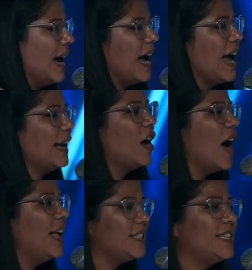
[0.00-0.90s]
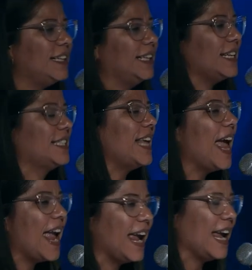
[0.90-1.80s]
I constantly
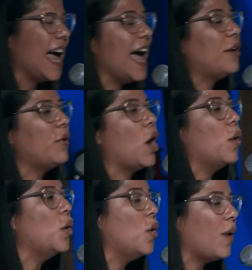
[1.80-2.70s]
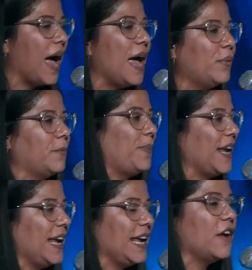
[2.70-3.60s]
say, I don't know who I would
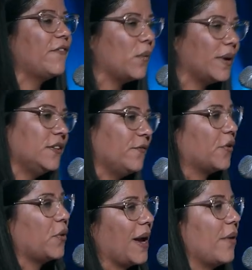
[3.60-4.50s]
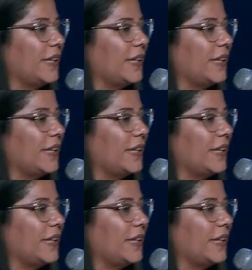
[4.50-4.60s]
be if it wasn't for the Way World